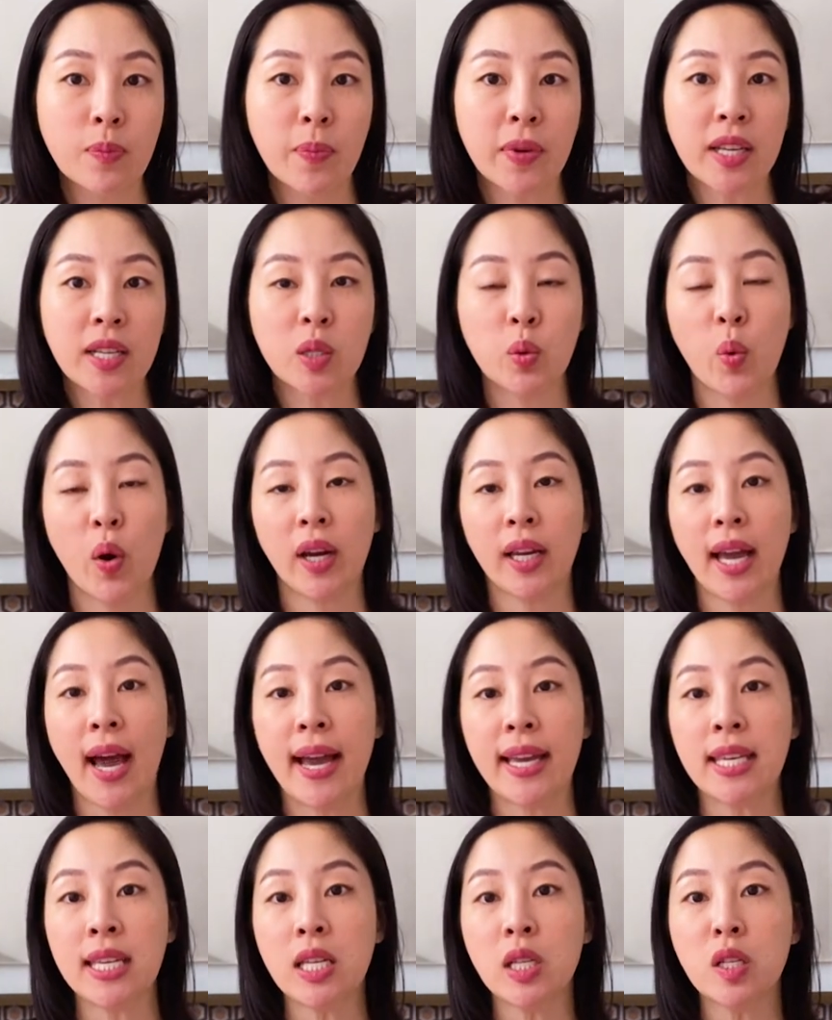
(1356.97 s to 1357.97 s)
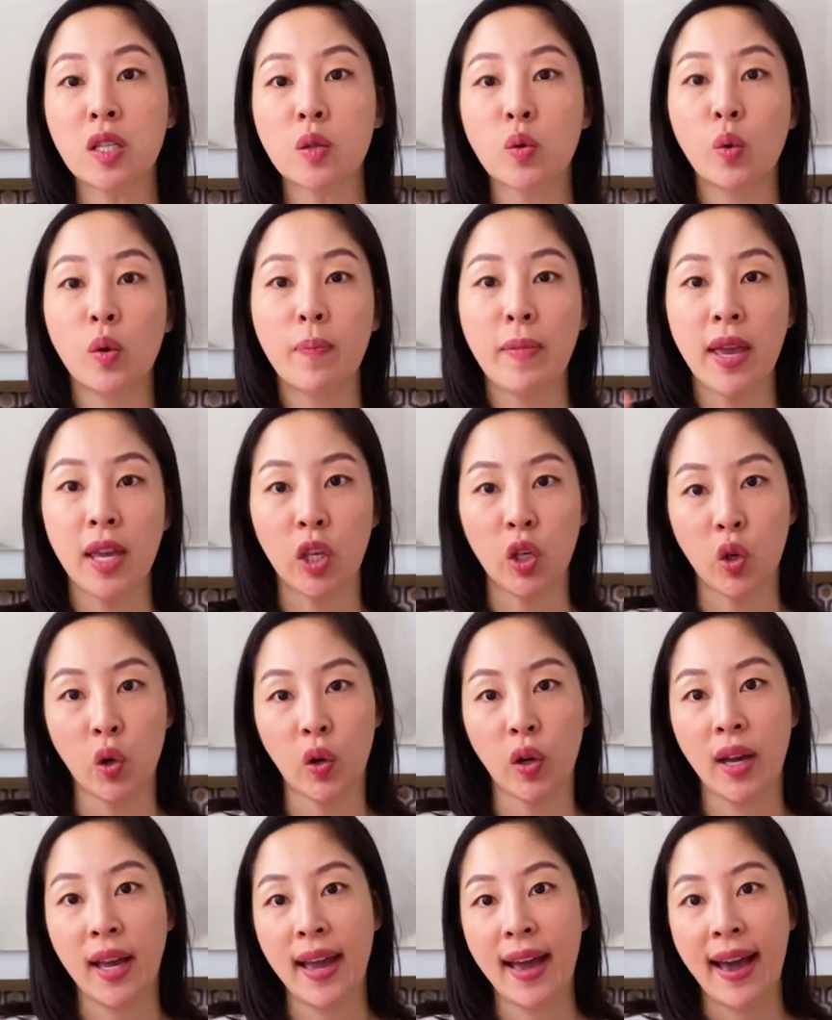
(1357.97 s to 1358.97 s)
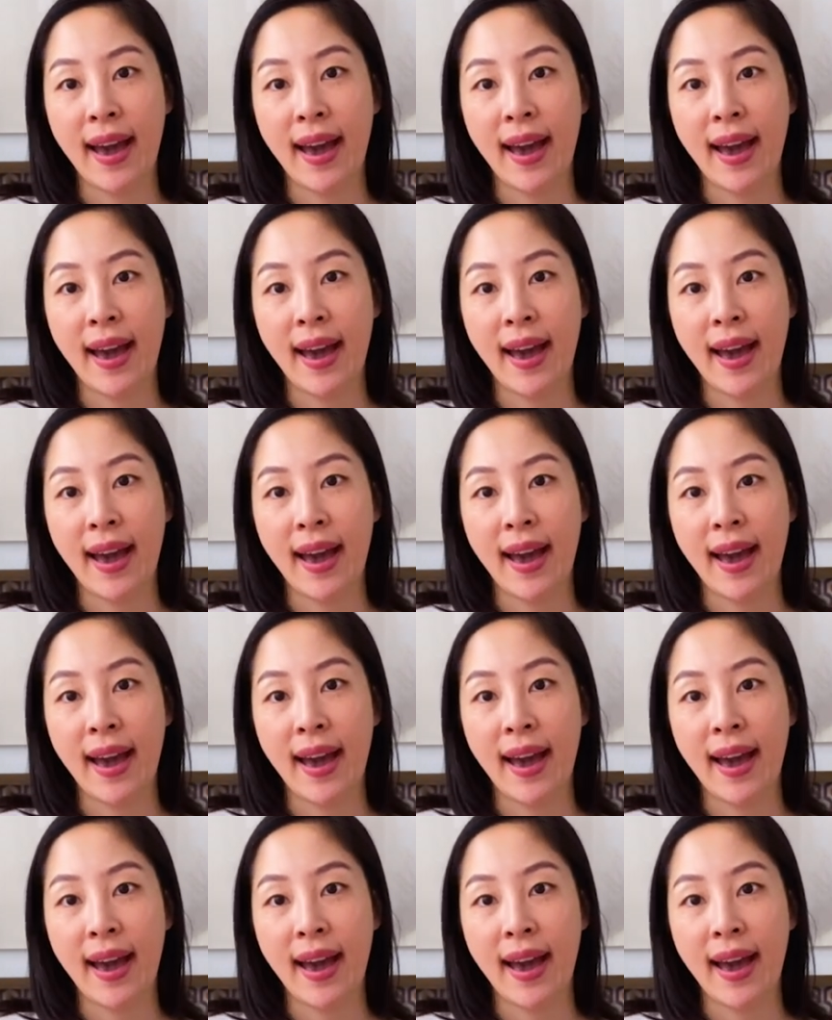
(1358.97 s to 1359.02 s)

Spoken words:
because wearing high heels will make your